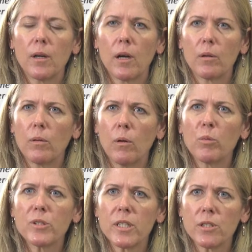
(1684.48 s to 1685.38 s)
are
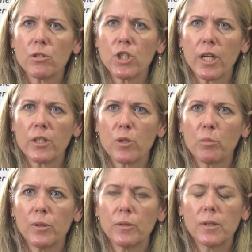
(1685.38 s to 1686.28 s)
almost
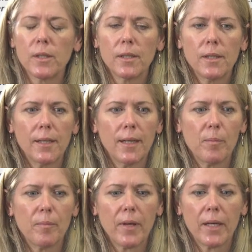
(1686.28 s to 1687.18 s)
interchangeable,
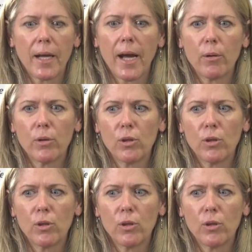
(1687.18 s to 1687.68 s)
and how